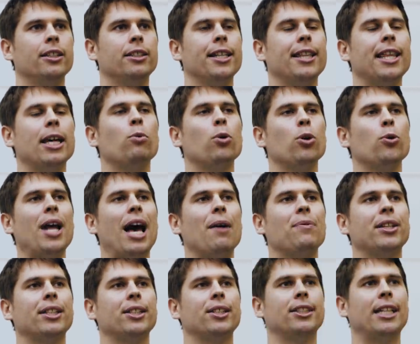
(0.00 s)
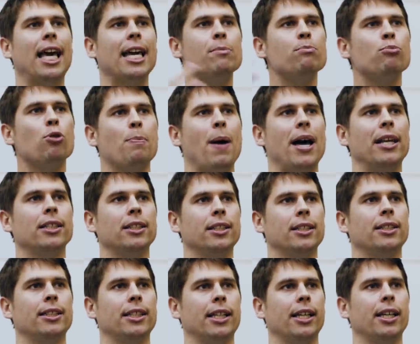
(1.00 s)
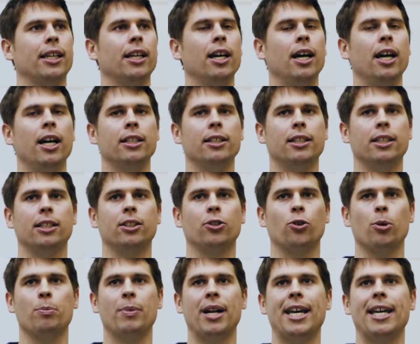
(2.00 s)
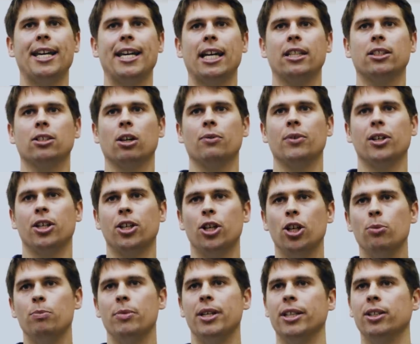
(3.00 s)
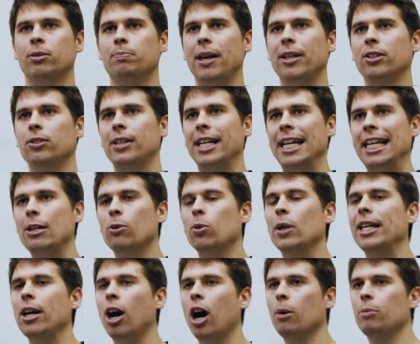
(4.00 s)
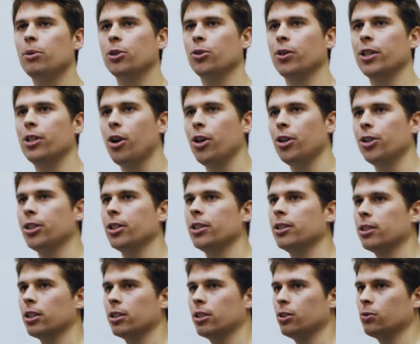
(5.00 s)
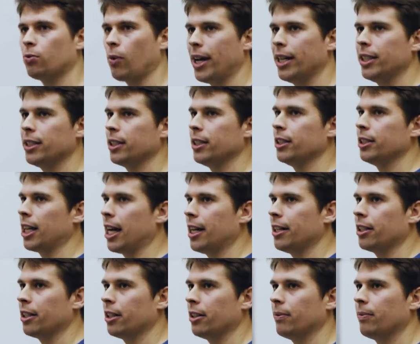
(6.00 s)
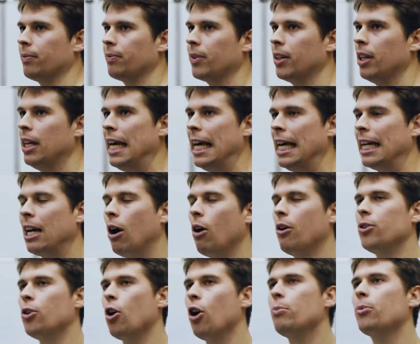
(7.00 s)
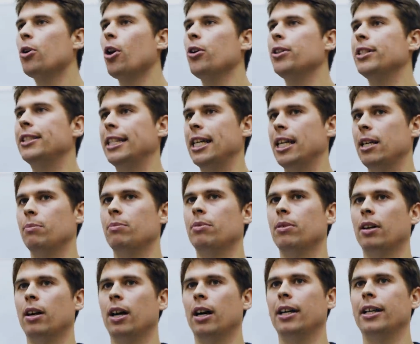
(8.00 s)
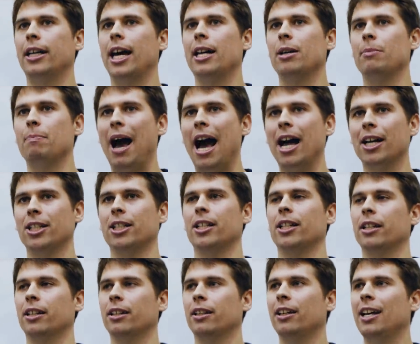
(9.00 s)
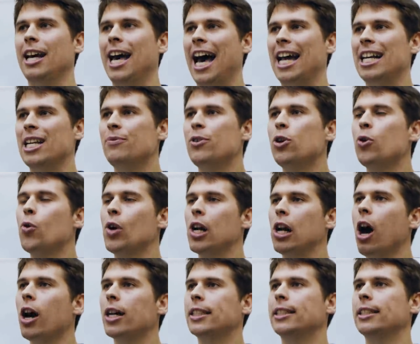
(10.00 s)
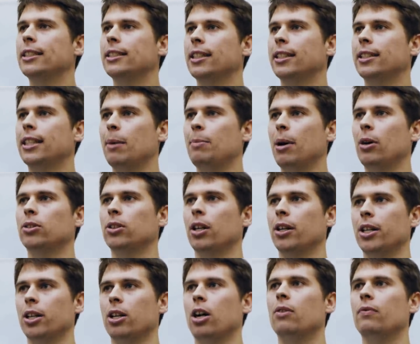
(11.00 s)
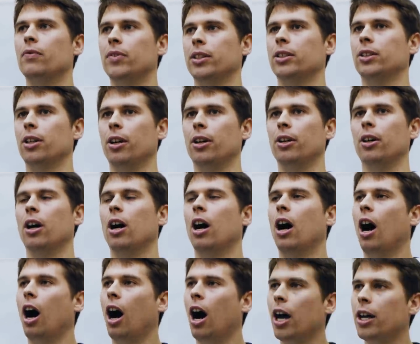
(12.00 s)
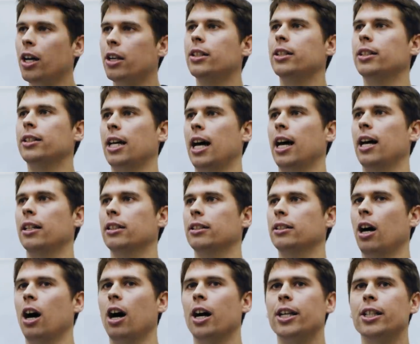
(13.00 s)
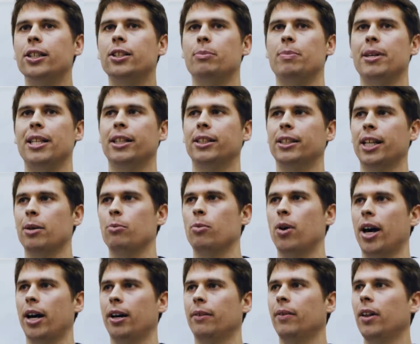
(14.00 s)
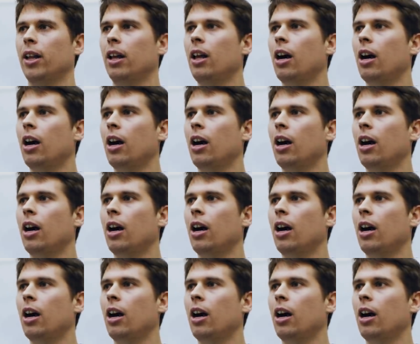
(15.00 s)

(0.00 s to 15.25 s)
do you think we would have the same propensity to discriminate against other humans based on equally arbitrary notions such as race and gender? Now, I know I'm going deep and getting passionate, and if you're reluctant to step outside your comfort zone, I understand. I used to be the same way.